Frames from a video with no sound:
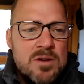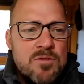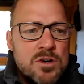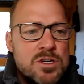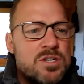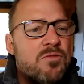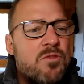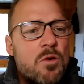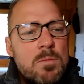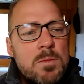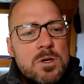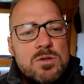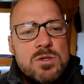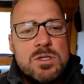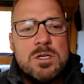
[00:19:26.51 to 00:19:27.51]
First and
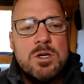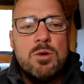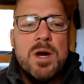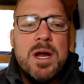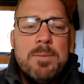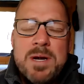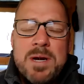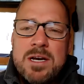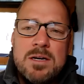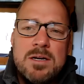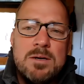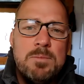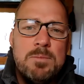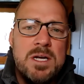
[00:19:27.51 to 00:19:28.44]
foremost, create media to